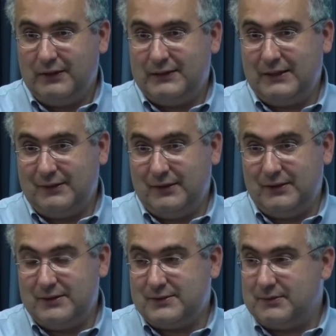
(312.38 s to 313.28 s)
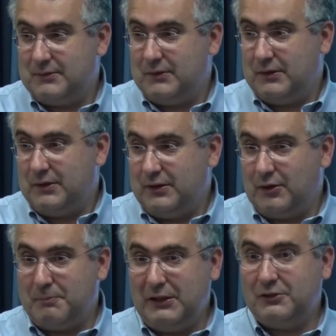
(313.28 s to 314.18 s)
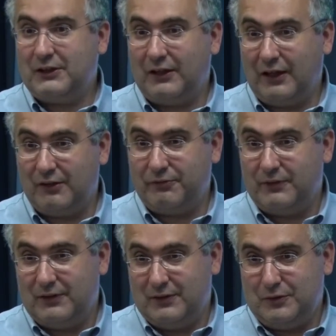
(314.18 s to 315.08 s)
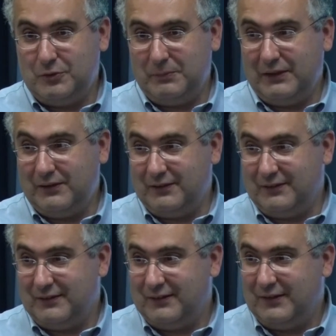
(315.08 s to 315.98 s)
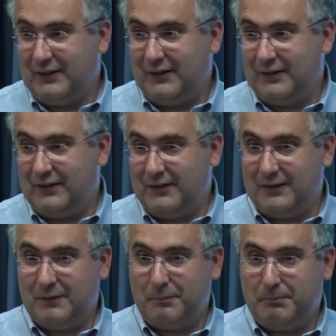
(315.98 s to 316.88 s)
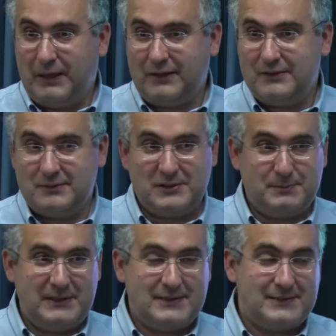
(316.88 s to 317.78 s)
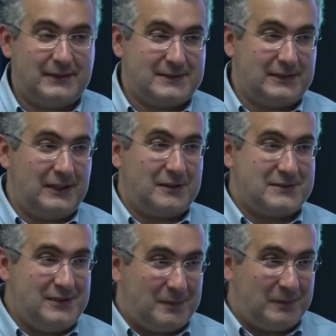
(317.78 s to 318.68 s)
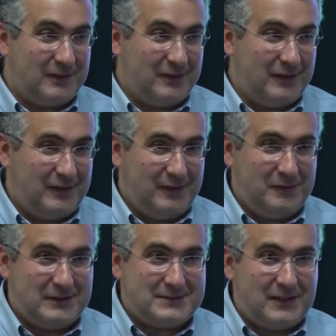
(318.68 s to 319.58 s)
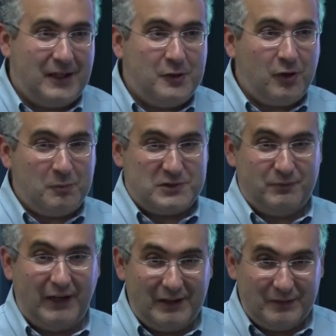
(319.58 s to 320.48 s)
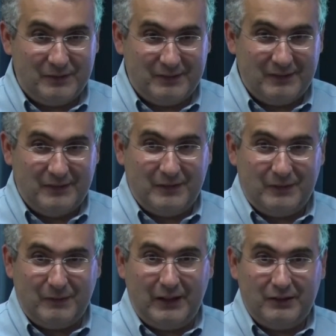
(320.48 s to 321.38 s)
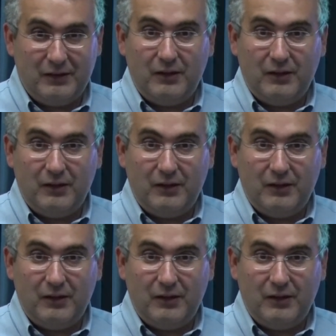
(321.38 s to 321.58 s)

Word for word: That is, $1.5 million, 2 million parking spaces in a city like Singapore. That's enormous value, right?